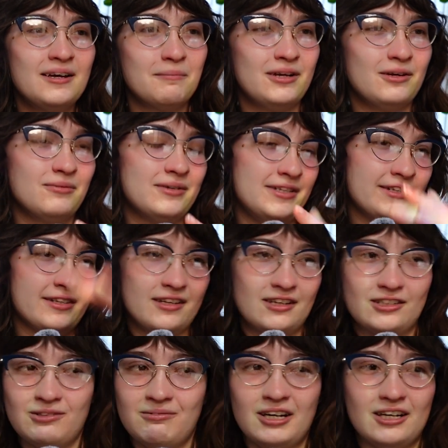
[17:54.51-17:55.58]
but it was
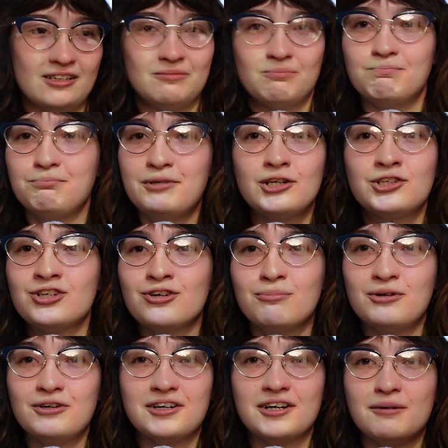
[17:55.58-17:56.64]
a, a picture
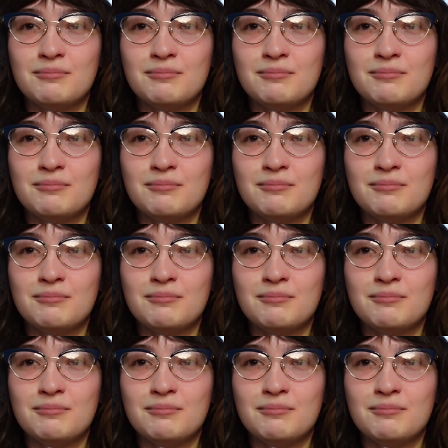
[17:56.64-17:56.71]
book